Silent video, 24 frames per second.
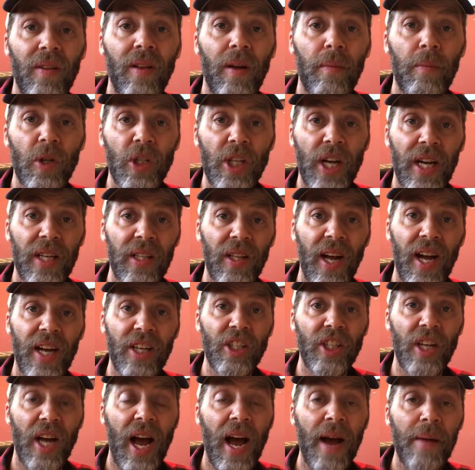Lumberjack
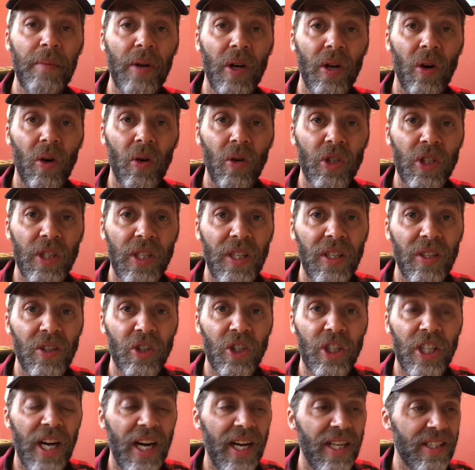Logic. I'm your host, Neil
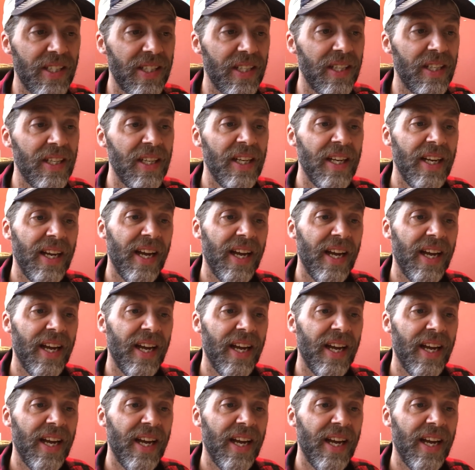Johnson.